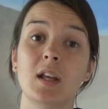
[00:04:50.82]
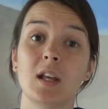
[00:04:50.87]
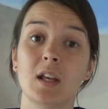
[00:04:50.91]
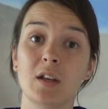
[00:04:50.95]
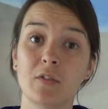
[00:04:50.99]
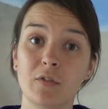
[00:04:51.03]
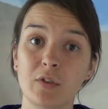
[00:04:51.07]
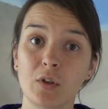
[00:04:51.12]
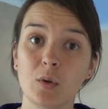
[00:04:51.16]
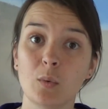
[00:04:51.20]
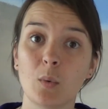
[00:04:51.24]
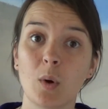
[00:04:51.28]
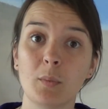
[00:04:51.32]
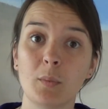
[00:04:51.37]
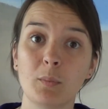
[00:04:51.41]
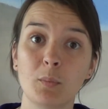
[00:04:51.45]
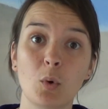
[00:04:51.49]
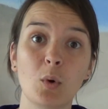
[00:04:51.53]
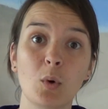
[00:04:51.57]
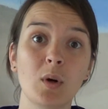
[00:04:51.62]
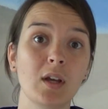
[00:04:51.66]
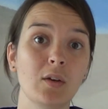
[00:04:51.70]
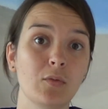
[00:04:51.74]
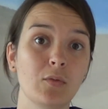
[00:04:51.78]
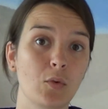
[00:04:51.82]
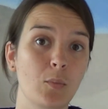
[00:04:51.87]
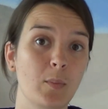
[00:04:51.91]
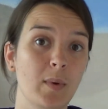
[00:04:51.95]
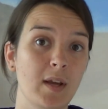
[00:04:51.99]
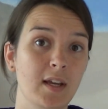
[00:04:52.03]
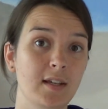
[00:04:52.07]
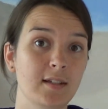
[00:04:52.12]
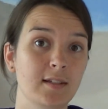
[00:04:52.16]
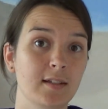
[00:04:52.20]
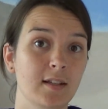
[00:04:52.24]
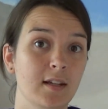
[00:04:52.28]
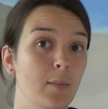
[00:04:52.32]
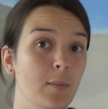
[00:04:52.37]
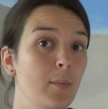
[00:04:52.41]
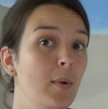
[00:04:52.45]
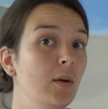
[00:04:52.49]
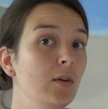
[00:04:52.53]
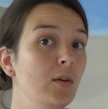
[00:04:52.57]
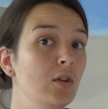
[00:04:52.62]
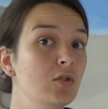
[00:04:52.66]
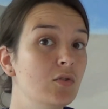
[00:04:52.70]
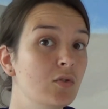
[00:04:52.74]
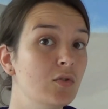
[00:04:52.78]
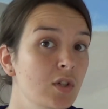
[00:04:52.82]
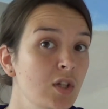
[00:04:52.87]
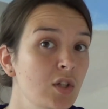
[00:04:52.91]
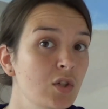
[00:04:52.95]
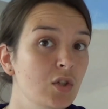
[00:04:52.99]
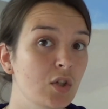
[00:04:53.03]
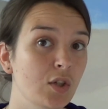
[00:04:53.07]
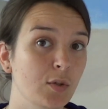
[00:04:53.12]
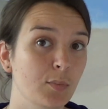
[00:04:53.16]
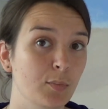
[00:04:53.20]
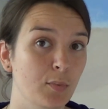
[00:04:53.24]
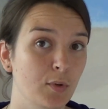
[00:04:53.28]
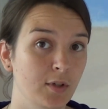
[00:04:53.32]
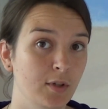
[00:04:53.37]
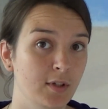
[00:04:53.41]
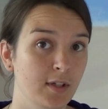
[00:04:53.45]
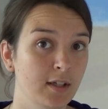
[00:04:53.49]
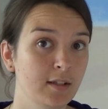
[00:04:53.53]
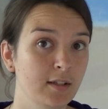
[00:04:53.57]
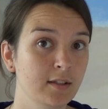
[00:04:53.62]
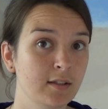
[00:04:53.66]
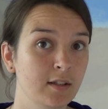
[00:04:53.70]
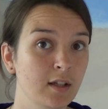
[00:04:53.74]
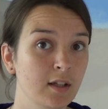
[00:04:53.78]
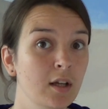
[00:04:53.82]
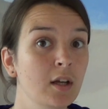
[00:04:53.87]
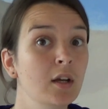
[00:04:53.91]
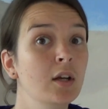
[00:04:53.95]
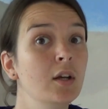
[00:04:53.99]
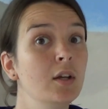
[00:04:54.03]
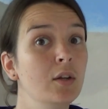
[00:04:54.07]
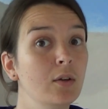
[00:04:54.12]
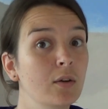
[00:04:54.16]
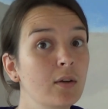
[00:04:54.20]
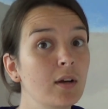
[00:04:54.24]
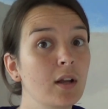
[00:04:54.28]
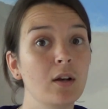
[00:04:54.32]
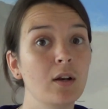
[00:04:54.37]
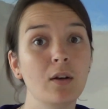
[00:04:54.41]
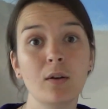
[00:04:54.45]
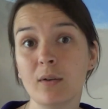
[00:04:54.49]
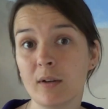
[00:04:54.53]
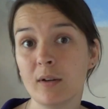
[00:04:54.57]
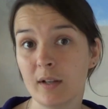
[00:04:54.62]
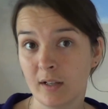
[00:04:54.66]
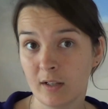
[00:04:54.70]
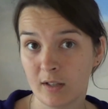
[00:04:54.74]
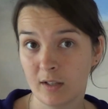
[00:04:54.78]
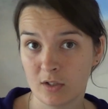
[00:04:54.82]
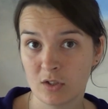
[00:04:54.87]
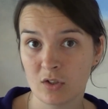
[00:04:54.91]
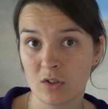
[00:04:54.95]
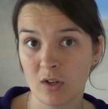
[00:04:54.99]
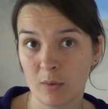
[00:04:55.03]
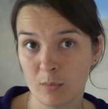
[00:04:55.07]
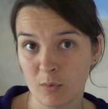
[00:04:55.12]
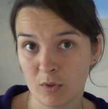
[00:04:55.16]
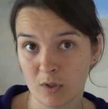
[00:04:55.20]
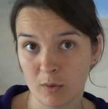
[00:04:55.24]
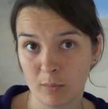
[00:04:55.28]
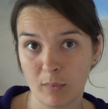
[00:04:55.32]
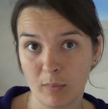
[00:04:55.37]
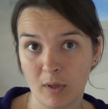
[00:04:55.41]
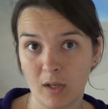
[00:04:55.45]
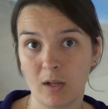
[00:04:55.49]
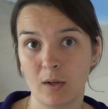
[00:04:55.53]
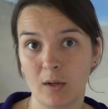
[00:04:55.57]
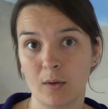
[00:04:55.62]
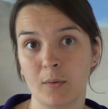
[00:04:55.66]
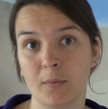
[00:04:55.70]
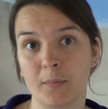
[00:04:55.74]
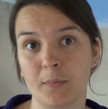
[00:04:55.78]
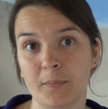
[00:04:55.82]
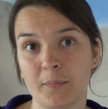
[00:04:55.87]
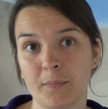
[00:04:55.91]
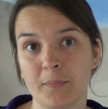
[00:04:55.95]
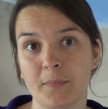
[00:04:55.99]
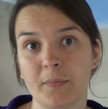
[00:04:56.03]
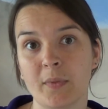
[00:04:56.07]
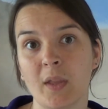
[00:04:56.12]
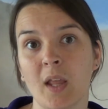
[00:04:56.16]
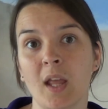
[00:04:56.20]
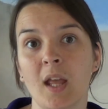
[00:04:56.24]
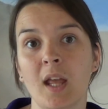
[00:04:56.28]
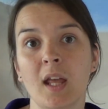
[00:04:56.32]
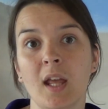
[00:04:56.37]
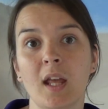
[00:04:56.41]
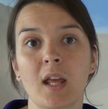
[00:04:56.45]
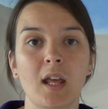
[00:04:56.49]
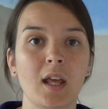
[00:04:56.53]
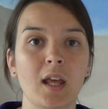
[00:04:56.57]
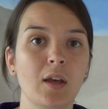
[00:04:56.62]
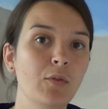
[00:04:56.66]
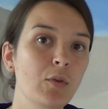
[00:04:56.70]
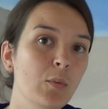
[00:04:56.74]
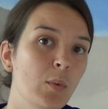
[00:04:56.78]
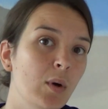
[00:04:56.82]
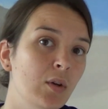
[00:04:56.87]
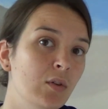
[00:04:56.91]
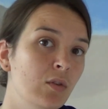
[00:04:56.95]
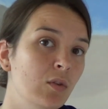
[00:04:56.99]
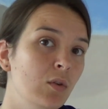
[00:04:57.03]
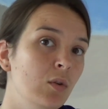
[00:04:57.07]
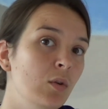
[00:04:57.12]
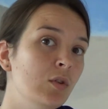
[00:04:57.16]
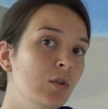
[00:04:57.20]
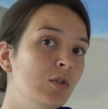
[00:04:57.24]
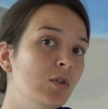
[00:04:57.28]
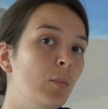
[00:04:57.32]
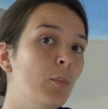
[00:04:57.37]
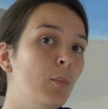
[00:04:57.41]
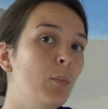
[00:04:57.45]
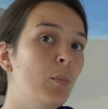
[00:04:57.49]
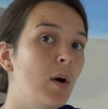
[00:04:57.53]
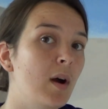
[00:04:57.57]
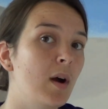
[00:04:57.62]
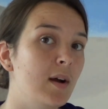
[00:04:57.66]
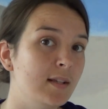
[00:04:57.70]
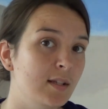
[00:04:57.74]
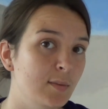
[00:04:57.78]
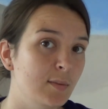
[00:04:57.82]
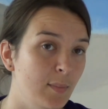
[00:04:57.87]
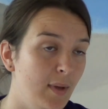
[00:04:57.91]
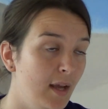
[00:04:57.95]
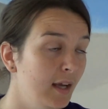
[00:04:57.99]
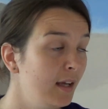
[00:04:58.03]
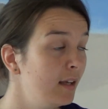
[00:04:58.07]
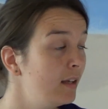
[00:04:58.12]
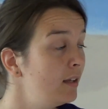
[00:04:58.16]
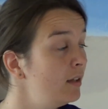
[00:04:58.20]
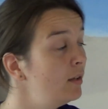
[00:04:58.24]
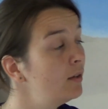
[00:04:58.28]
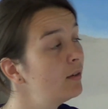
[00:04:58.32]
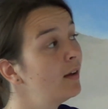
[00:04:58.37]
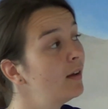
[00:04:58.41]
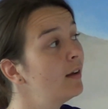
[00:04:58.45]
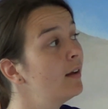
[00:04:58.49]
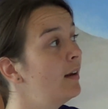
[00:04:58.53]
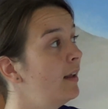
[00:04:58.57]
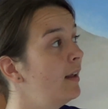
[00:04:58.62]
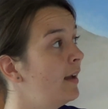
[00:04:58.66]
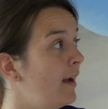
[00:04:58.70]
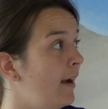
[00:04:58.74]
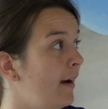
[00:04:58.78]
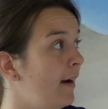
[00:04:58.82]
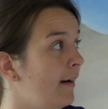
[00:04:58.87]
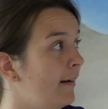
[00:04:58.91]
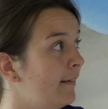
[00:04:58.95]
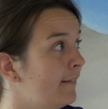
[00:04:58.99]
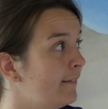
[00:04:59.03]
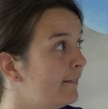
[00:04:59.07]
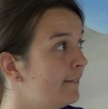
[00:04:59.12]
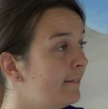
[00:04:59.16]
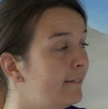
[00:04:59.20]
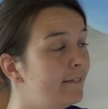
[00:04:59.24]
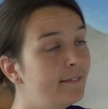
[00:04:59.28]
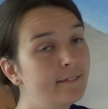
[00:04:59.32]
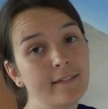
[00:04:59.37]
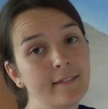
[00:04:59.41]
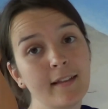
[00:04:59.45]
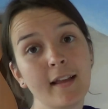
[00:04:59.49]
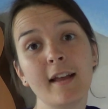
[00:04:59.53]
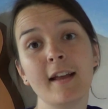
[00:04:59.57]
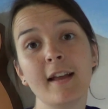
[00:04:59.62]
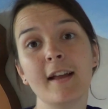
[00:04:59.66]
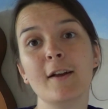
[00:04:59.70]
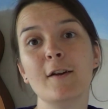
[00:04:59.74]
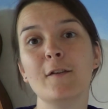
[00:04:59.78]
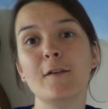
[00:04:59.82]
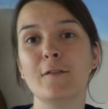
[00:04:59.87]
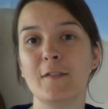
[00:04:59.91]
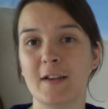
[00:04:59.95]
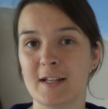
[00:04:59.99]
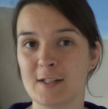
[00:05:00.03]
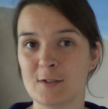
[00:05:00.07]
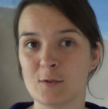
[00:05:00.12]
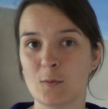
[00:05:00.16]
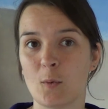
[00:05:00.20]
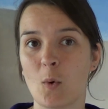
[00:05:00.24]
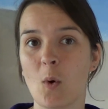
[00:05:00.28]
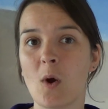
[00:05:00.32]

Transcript: If you want more information about this research project, you can look in the description below. If you want to look some parts back, you can click here. Thanks for